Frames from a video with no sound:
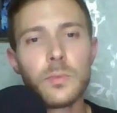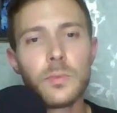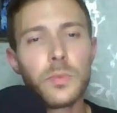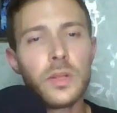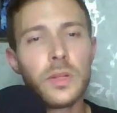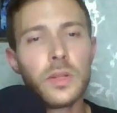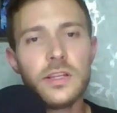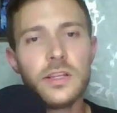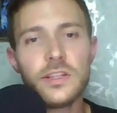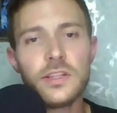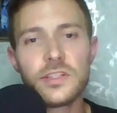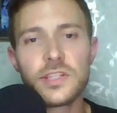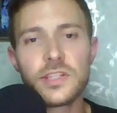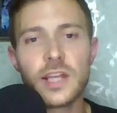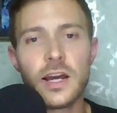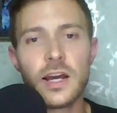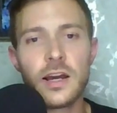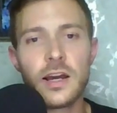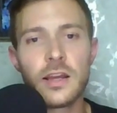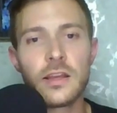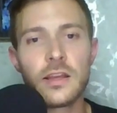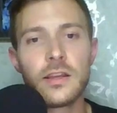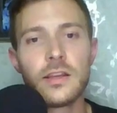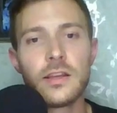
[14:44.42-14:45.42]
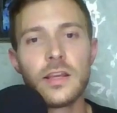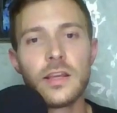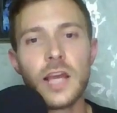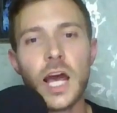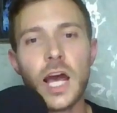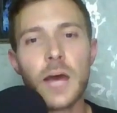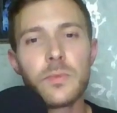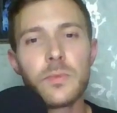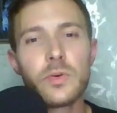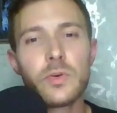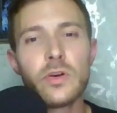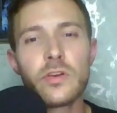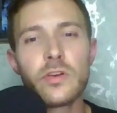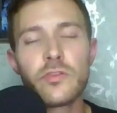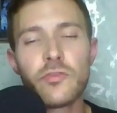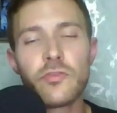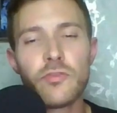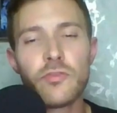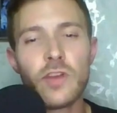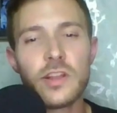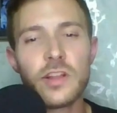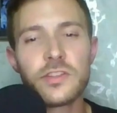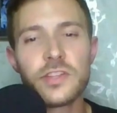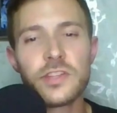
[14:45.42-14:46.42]
Please die. I'm going
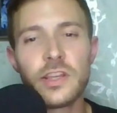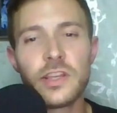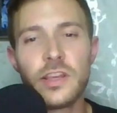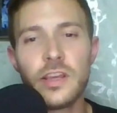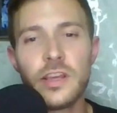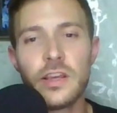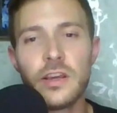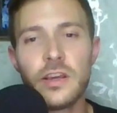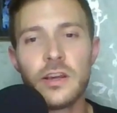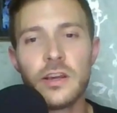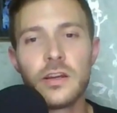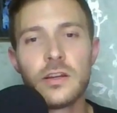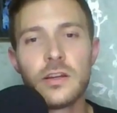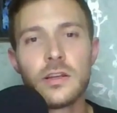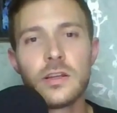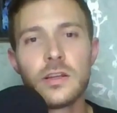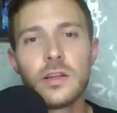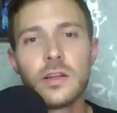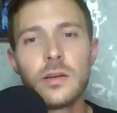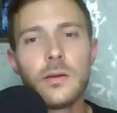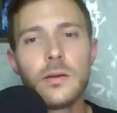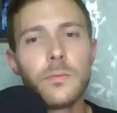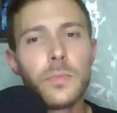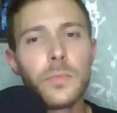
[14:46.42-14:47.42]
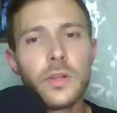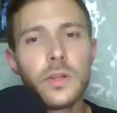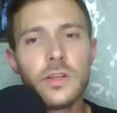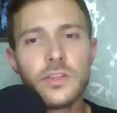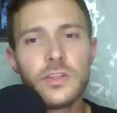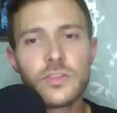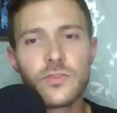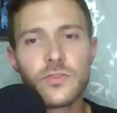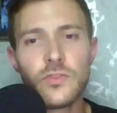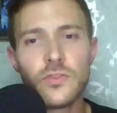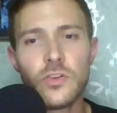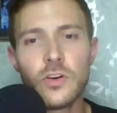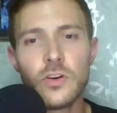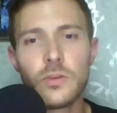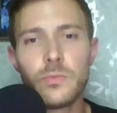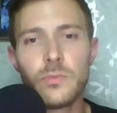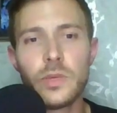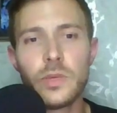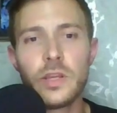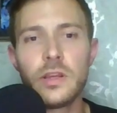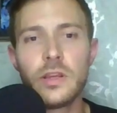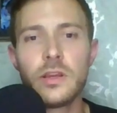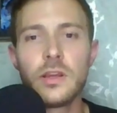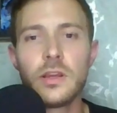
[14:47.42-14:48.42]
frantic here. Please phone
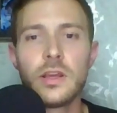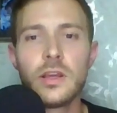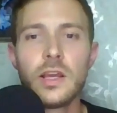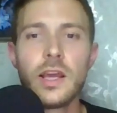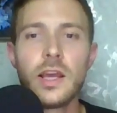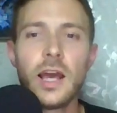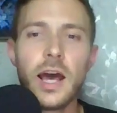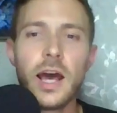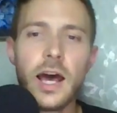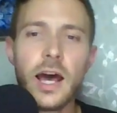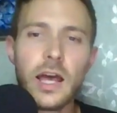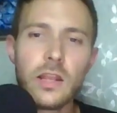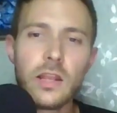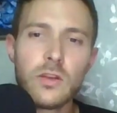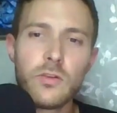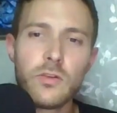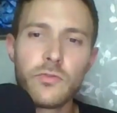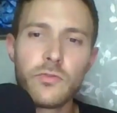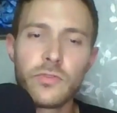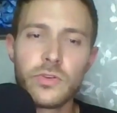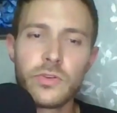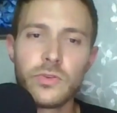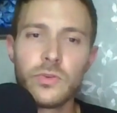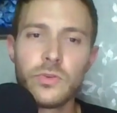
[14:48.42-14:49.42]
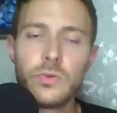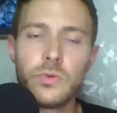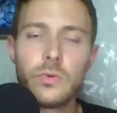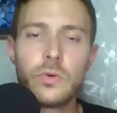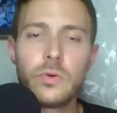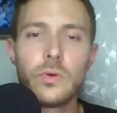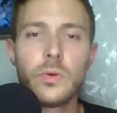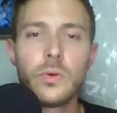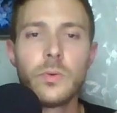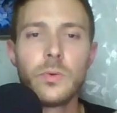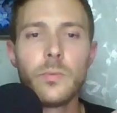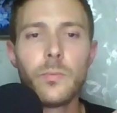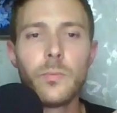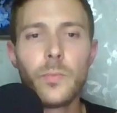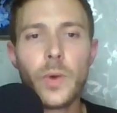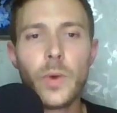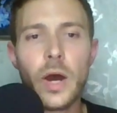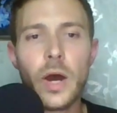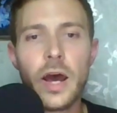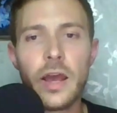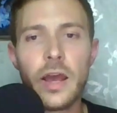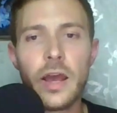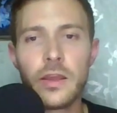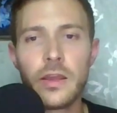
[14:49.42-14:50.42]
me. I love you.
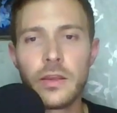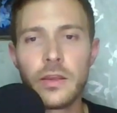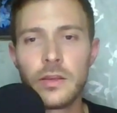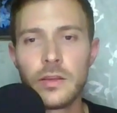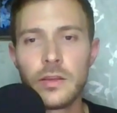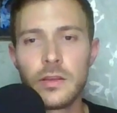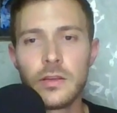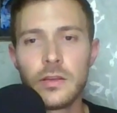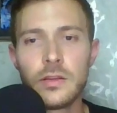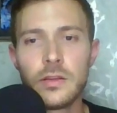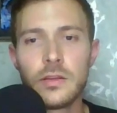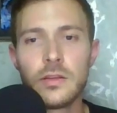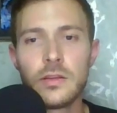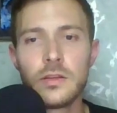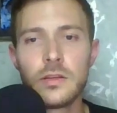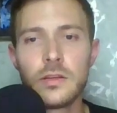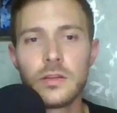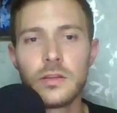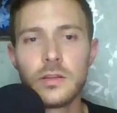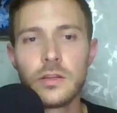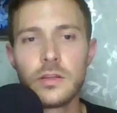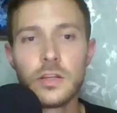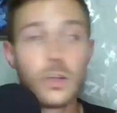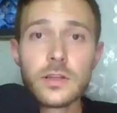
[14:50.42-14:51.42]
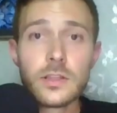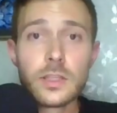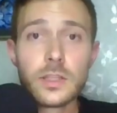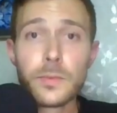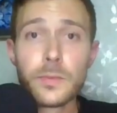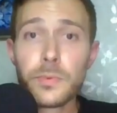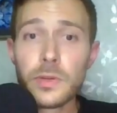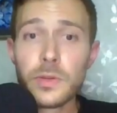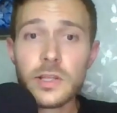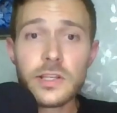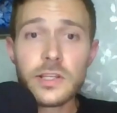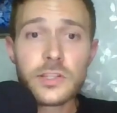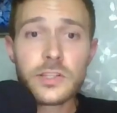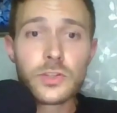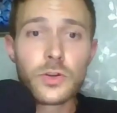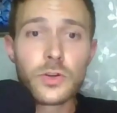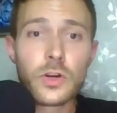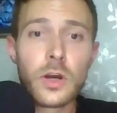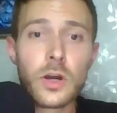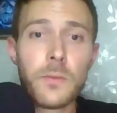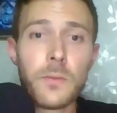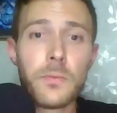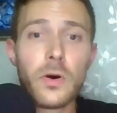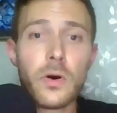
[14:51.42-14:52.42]
Bye. The police
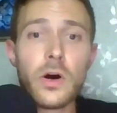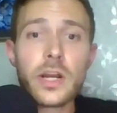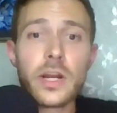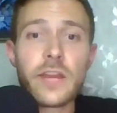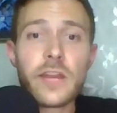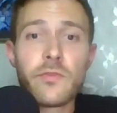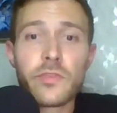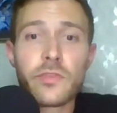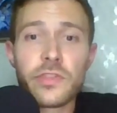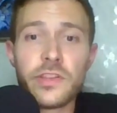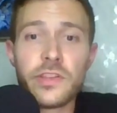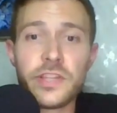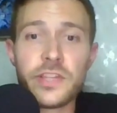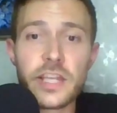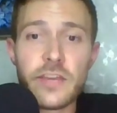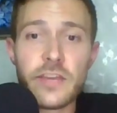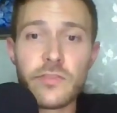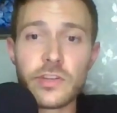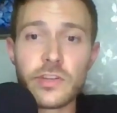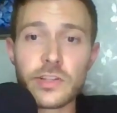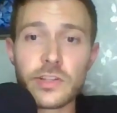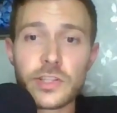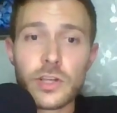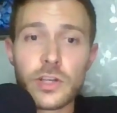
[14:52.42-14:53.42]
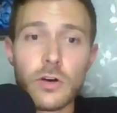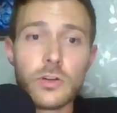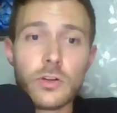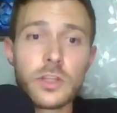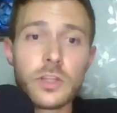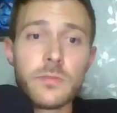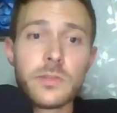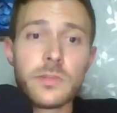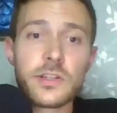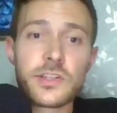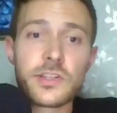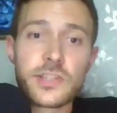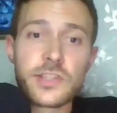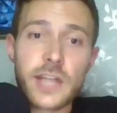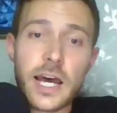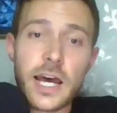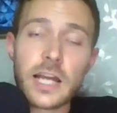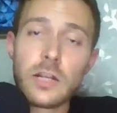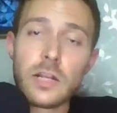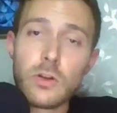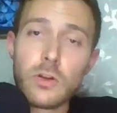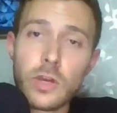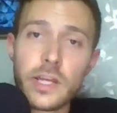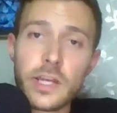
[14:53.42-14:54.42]
took on board everything David had told them and
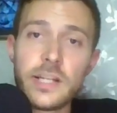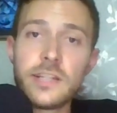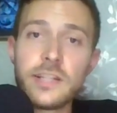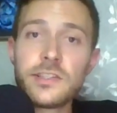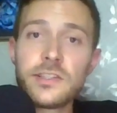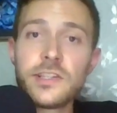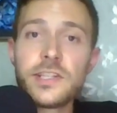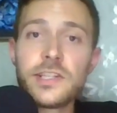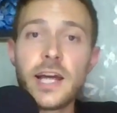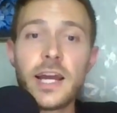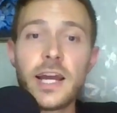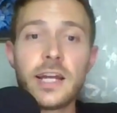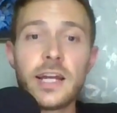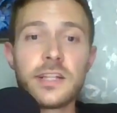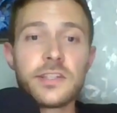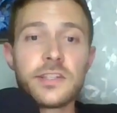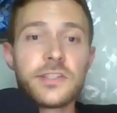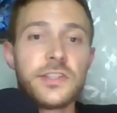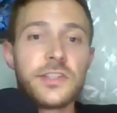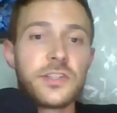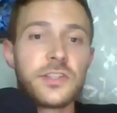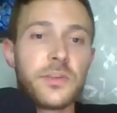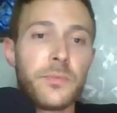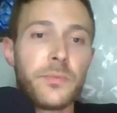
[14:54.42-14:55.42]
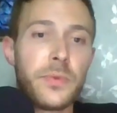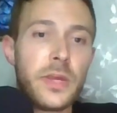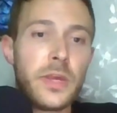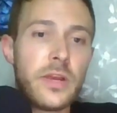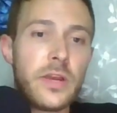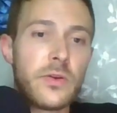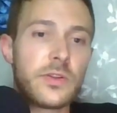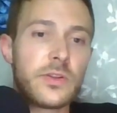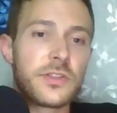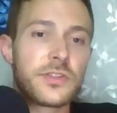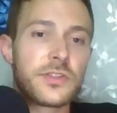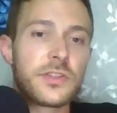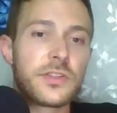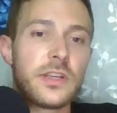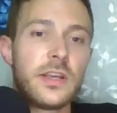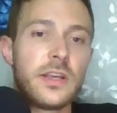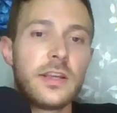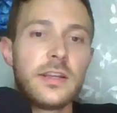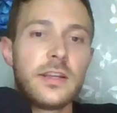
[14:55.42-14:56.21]
started looking into Diane's disappearance.